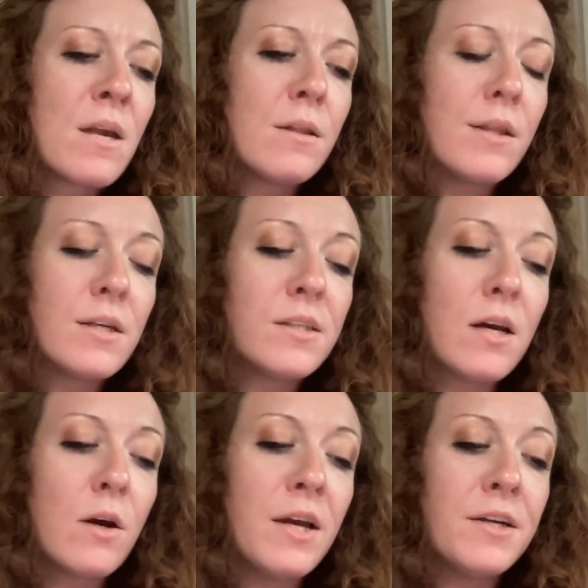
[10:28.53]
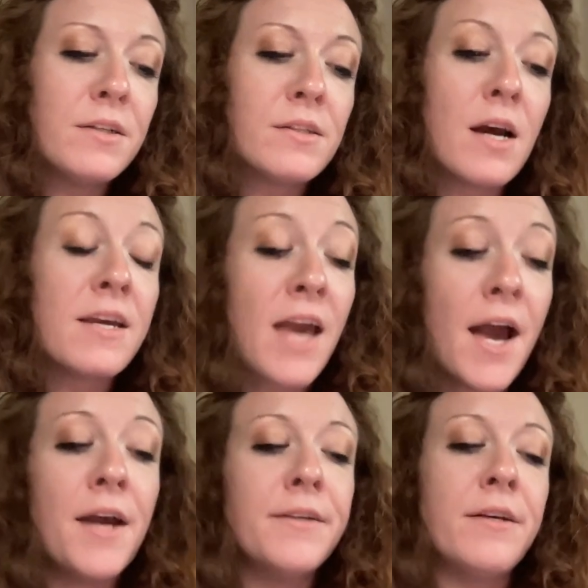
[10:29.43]
This is,
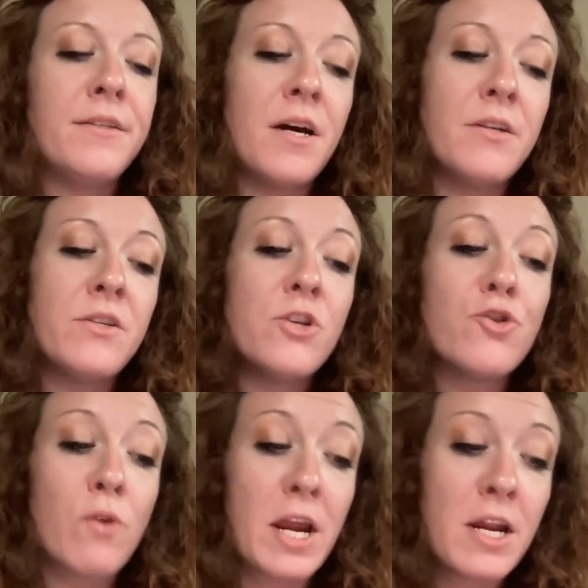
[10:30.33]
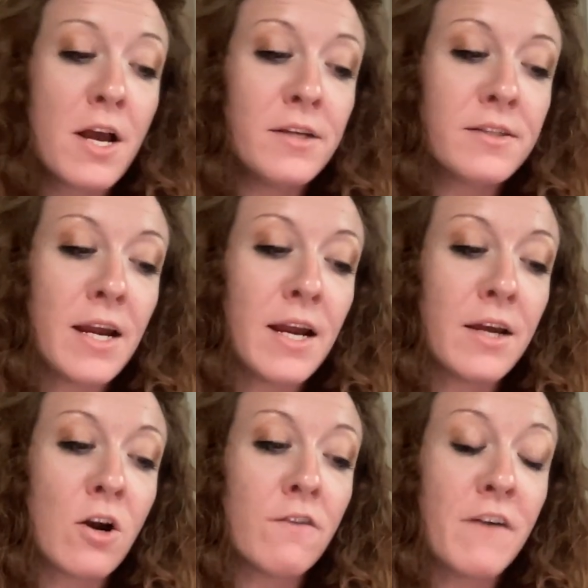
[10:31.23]
again, done to drain us
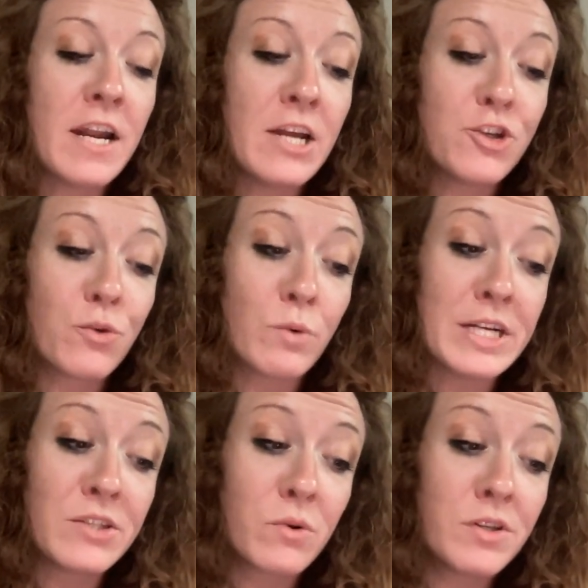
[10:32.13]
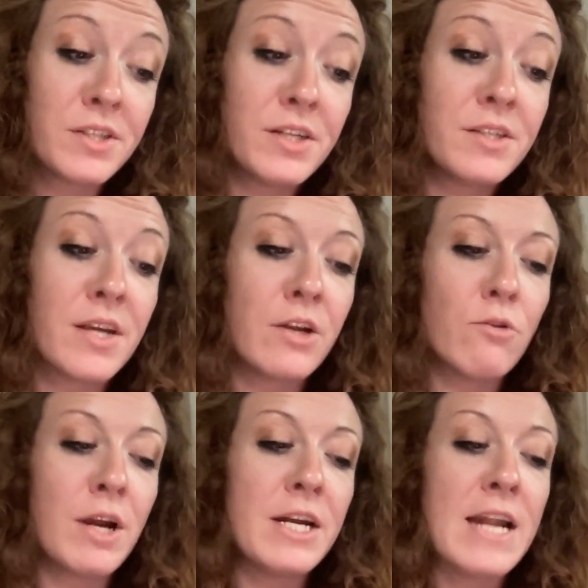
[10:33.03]
and our financial resources and
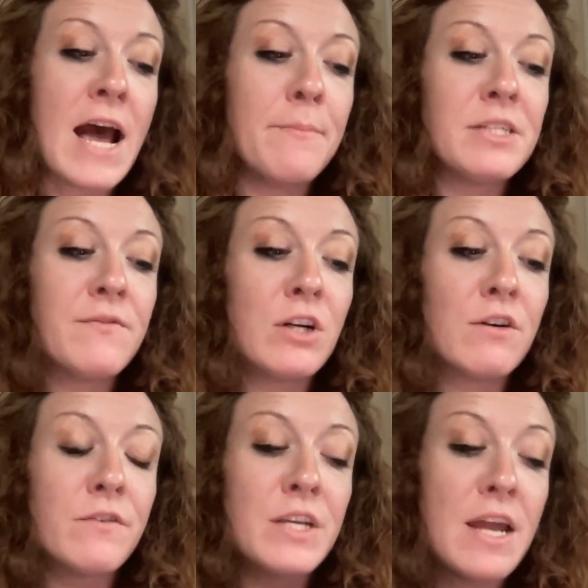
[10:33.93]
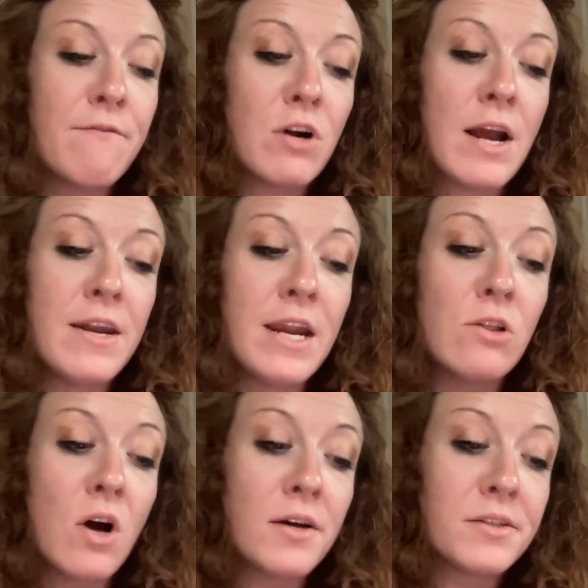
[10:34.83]
create an atmosphere of a
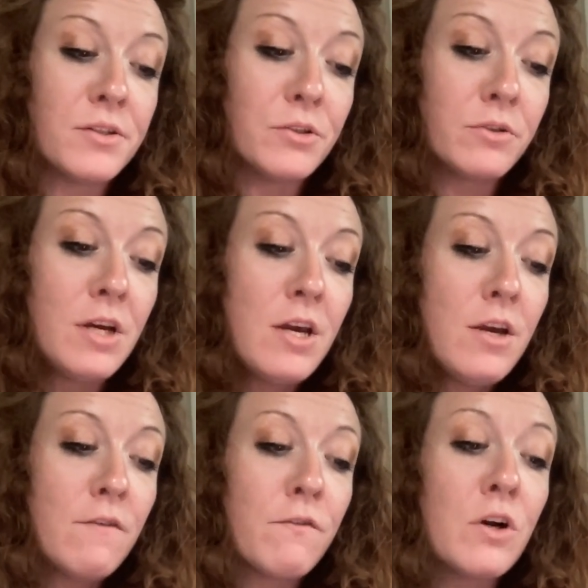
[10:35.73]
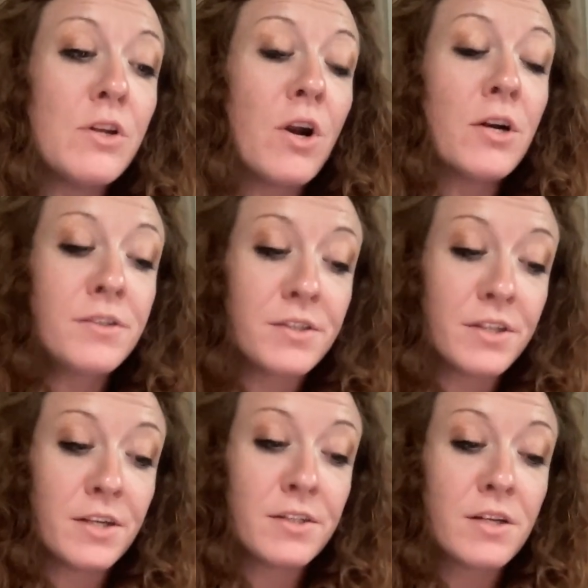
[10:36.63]
never-ending lawsuit. For a
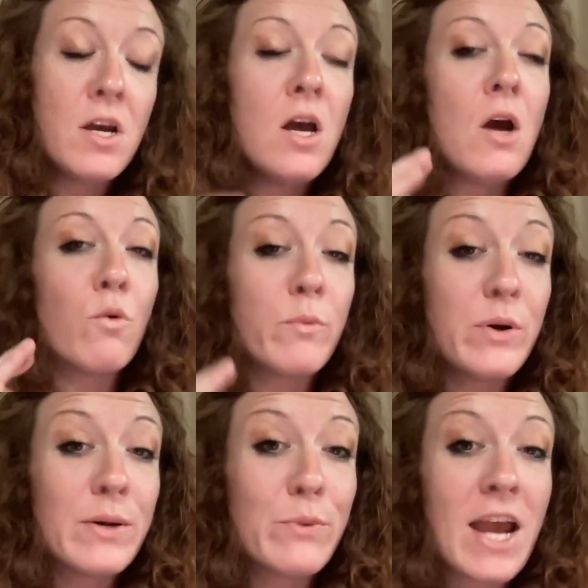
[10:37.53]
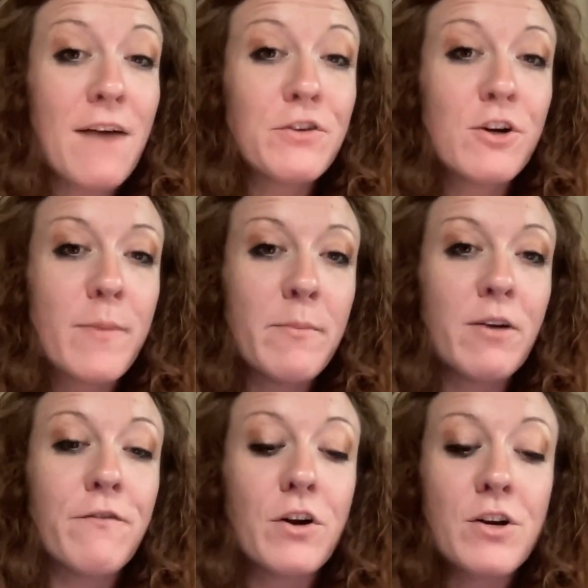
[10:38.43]
narcissist, we have to
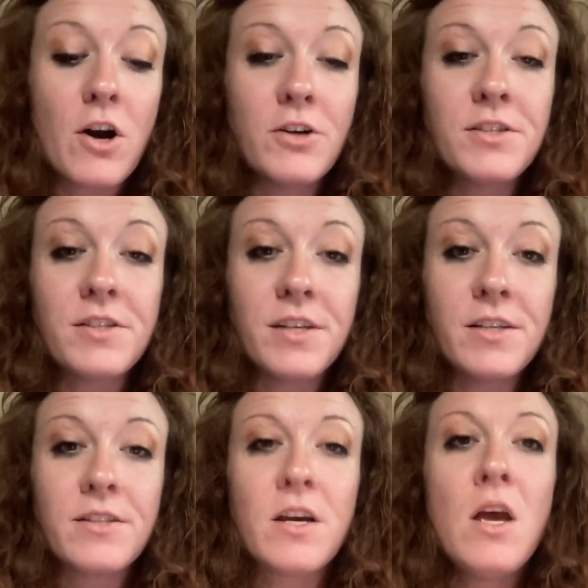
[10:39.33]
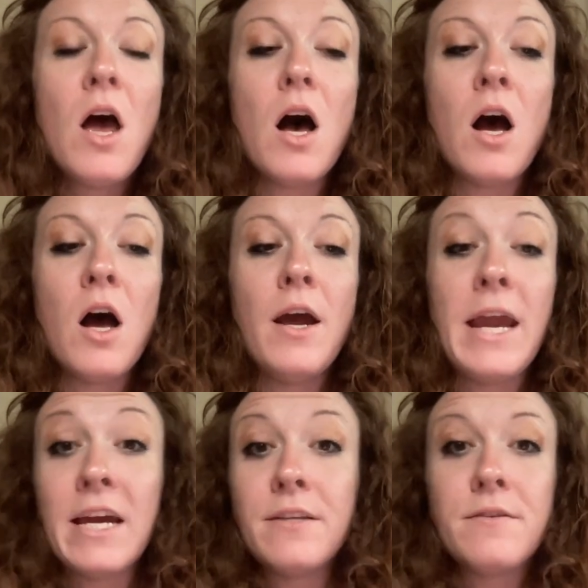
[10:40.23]
remember, for a narcissist,
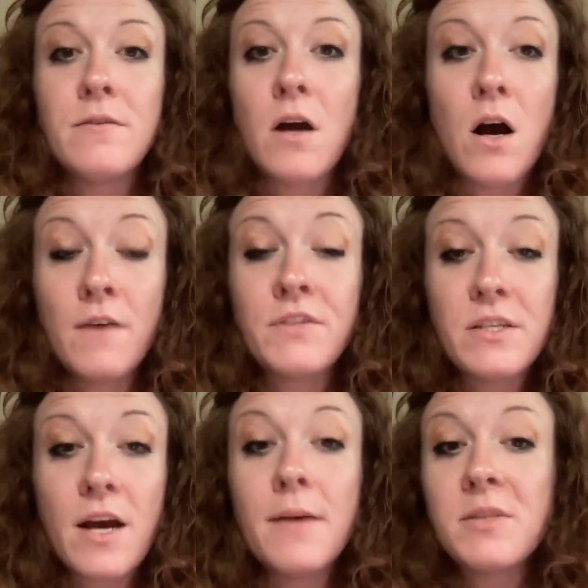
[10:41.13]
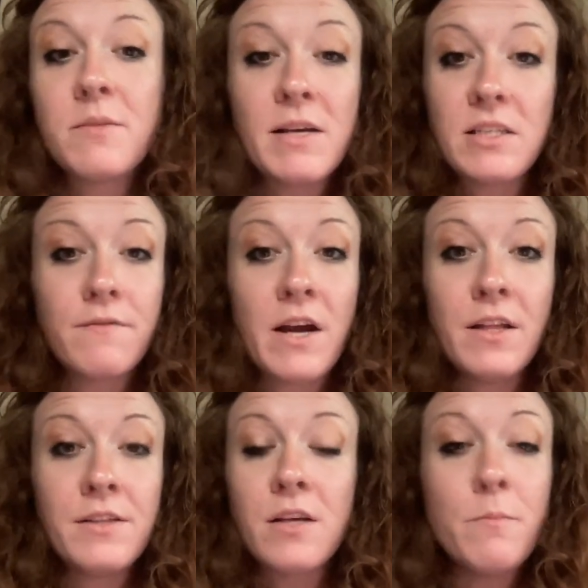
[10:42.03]
and oftentimes domestic
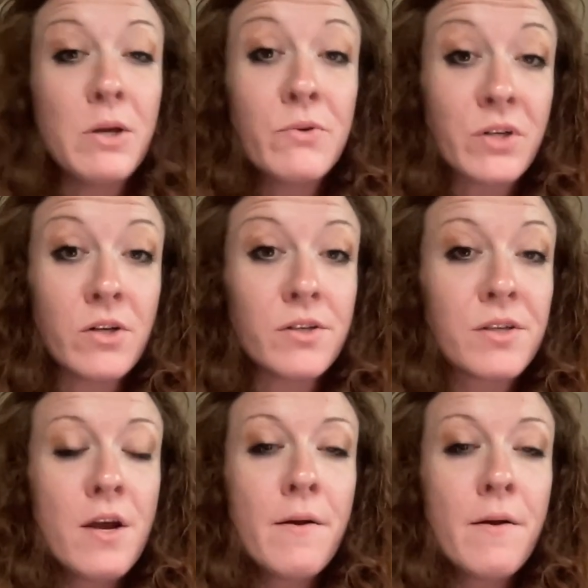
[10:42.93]
violence abusers,